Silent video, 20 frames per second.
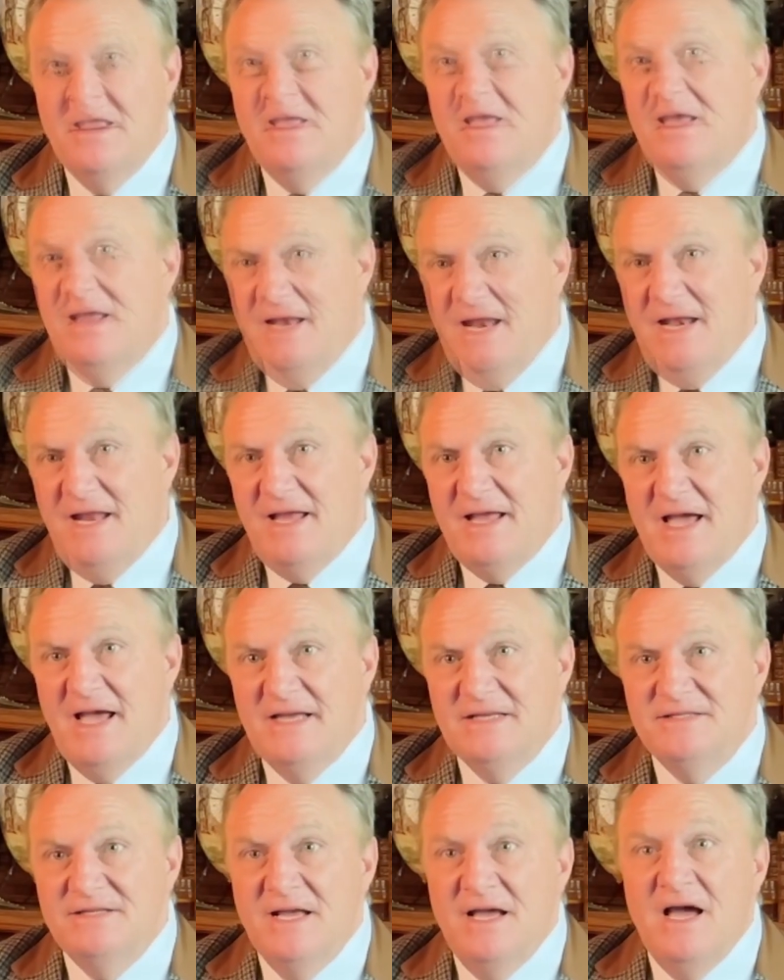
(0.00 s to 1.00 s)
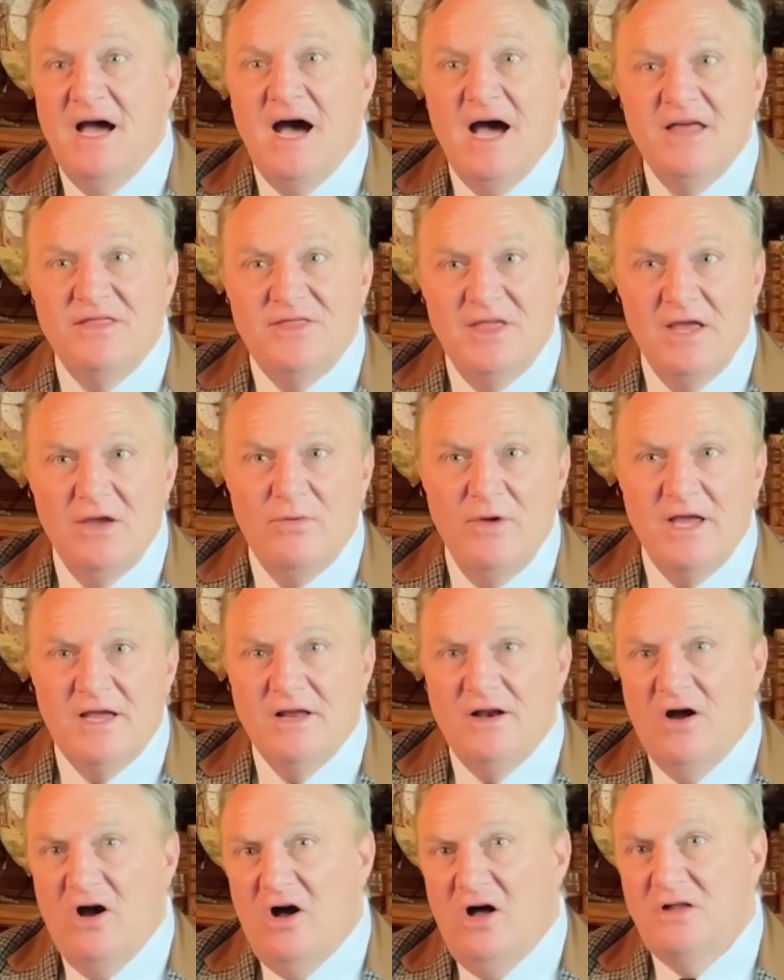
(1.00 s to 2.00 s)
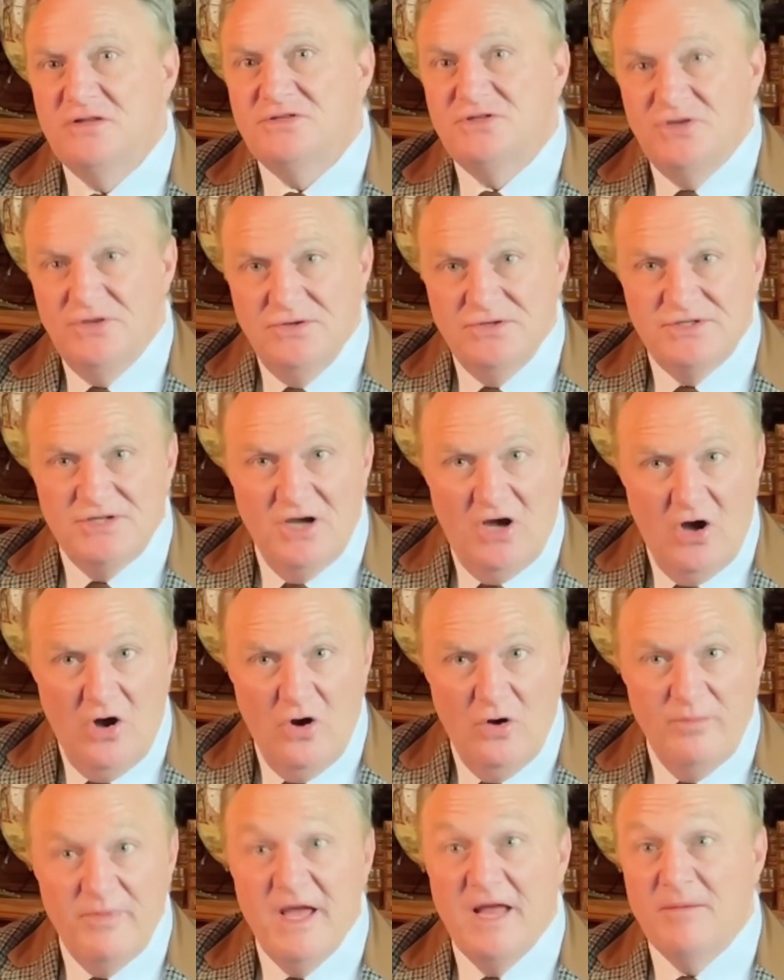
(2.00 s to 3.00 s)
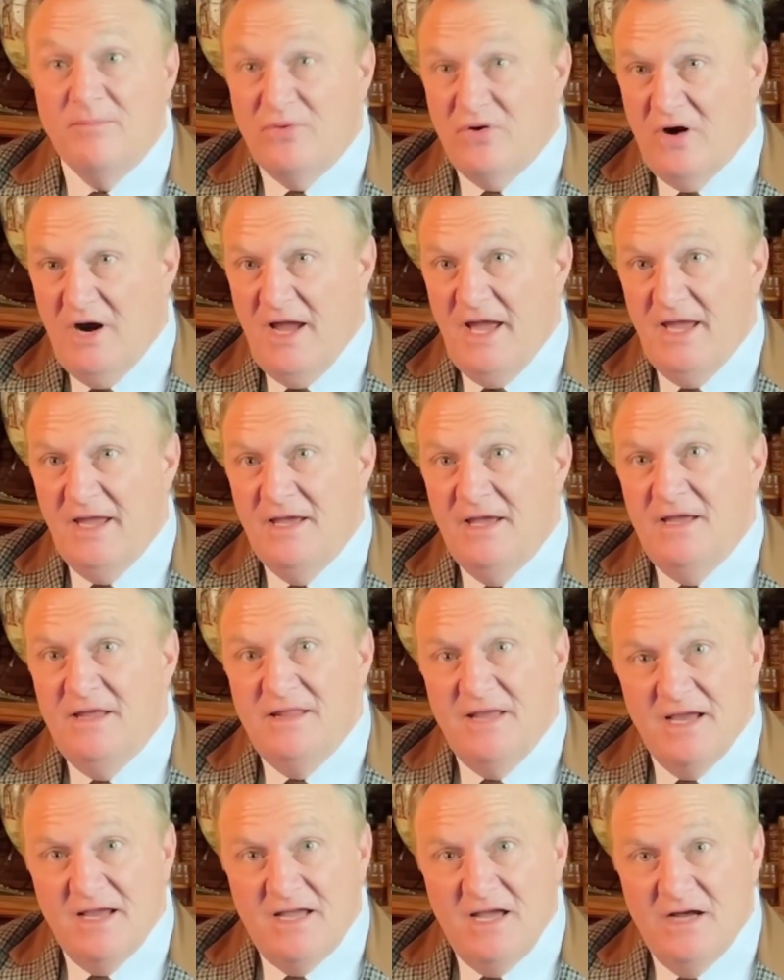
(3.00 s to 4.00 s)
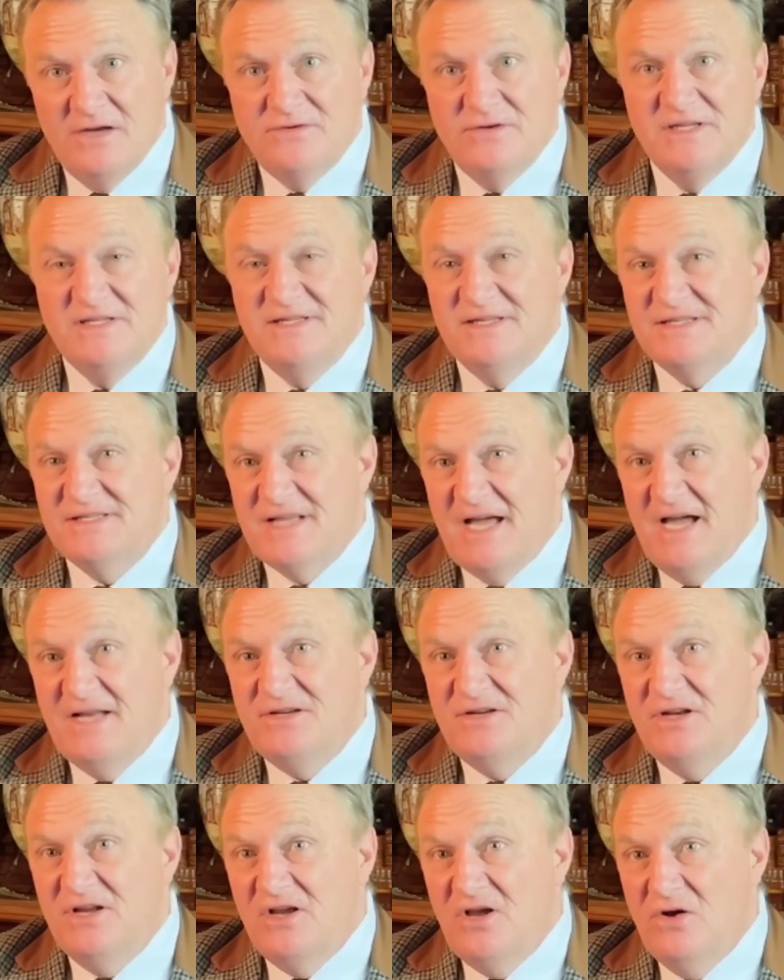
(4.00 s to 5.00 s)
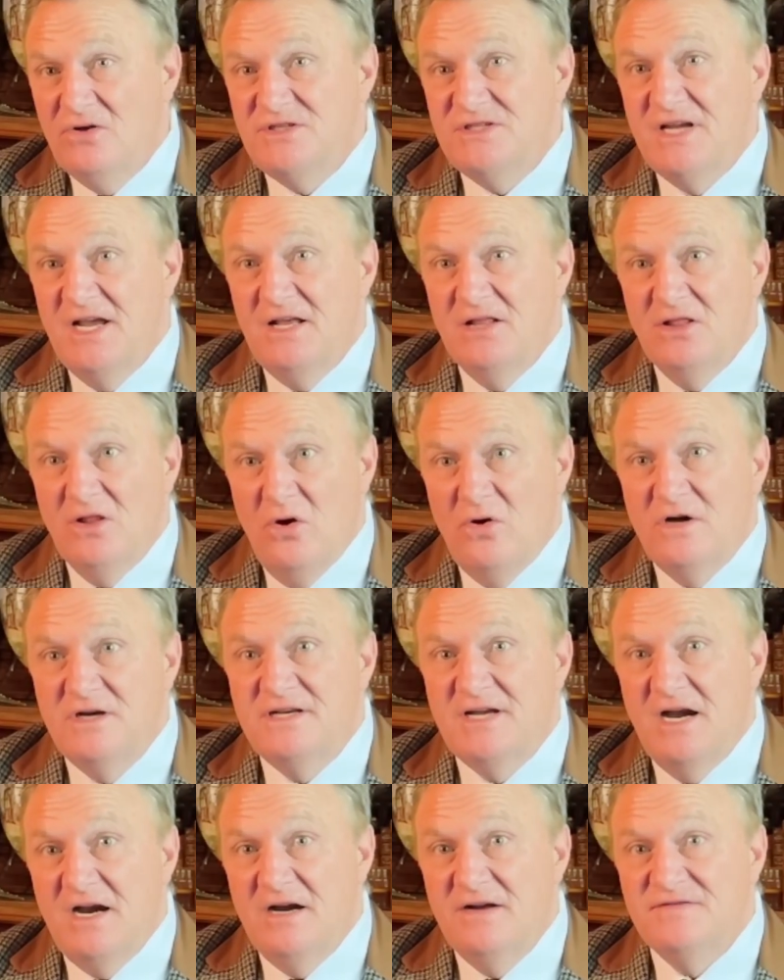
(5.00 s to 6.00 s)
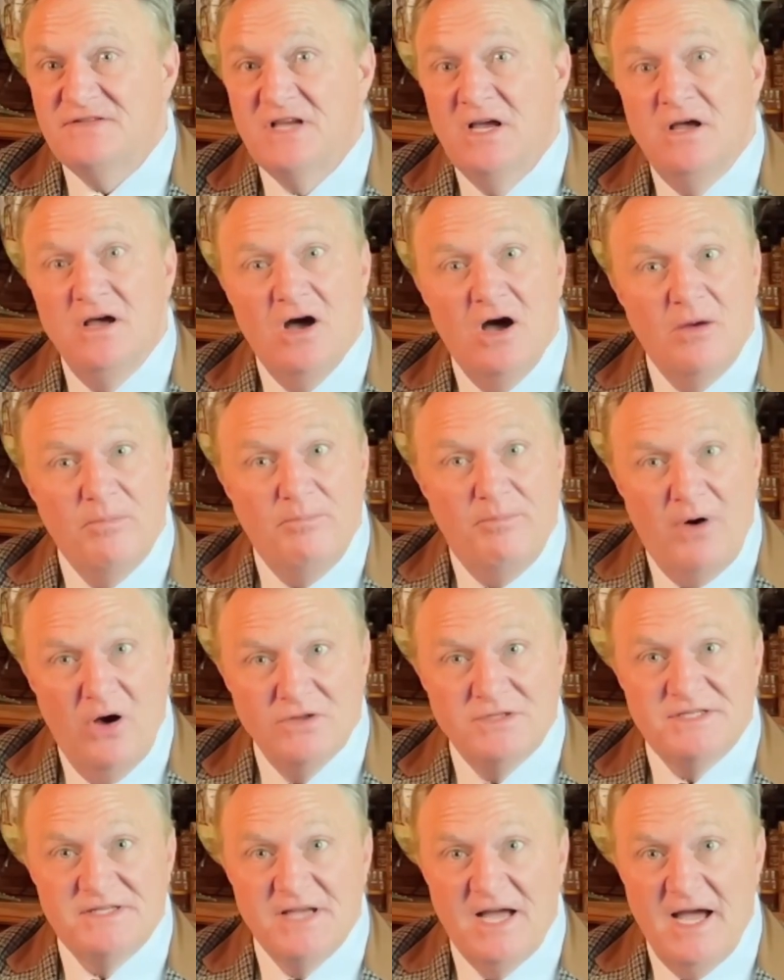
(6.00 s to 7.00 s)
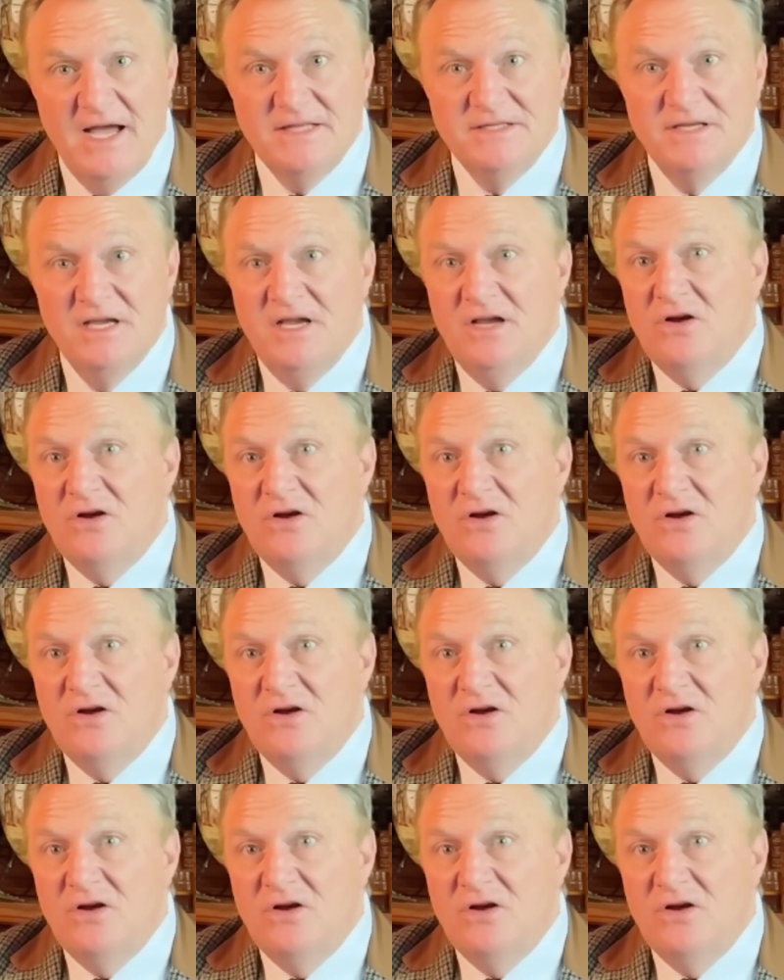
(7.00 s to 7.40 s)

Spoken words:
In any case, I think we can all choose to hope and pray that countries decide to negotiate lower tariffs on both sides,